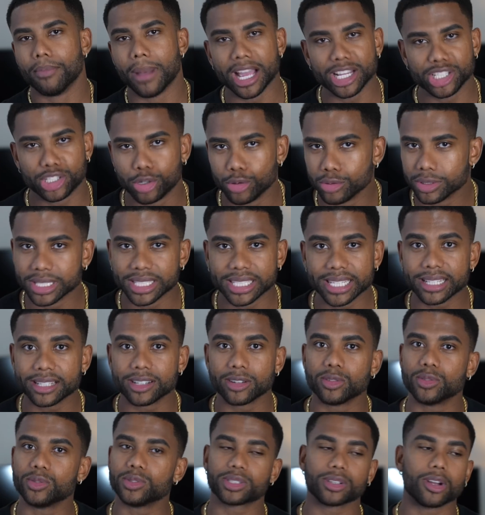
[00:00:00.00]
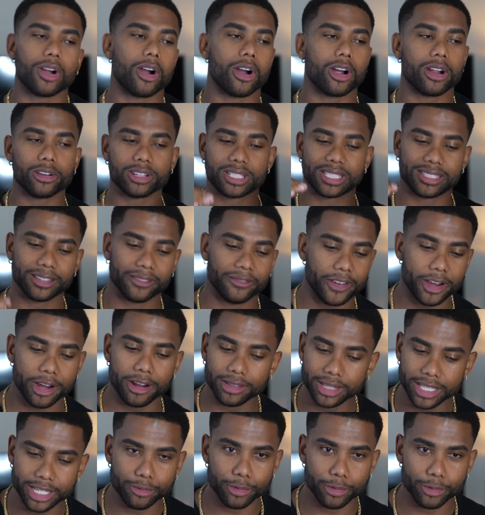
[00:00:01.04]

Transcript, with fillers: my choosing signals are severely